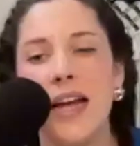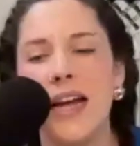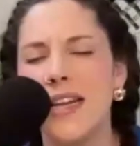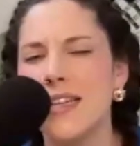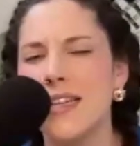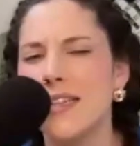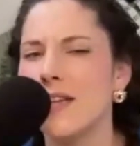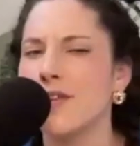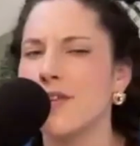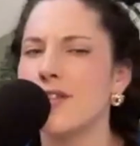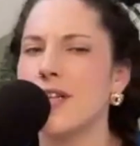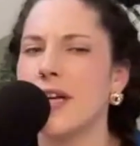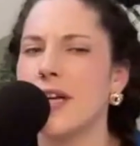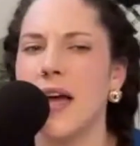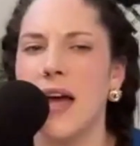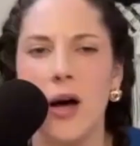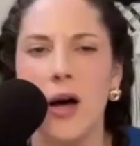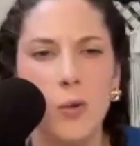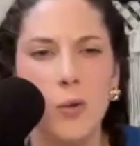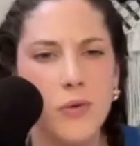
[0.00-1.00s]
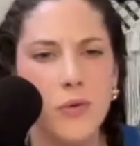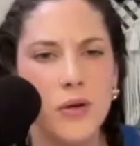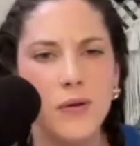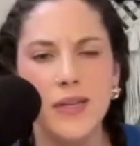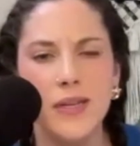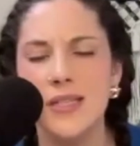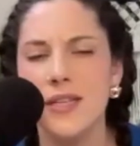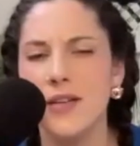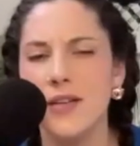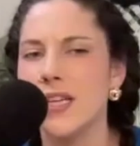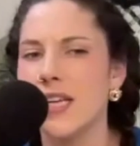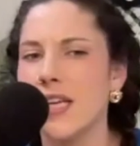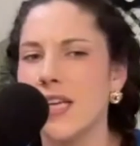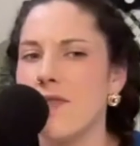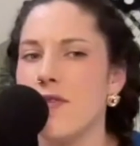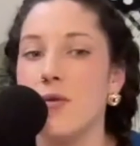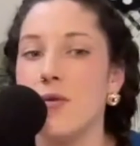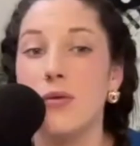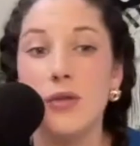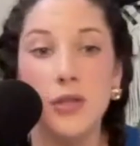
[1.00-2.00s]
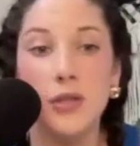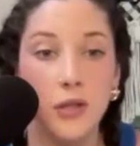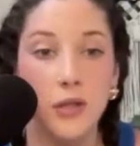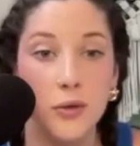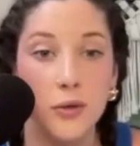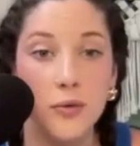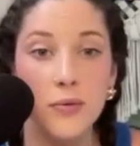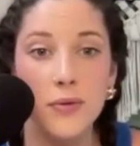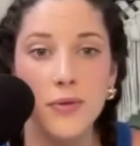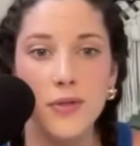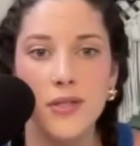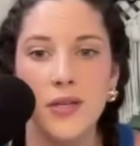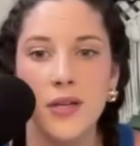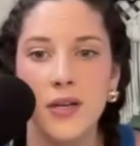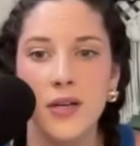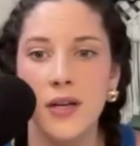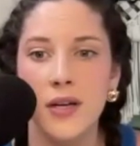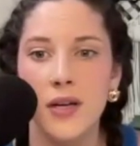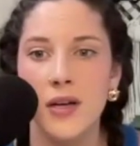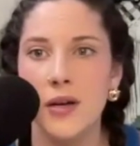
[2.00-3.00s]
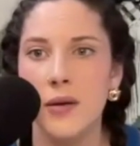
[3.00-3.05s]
It is there to help you. It is there to give you clues.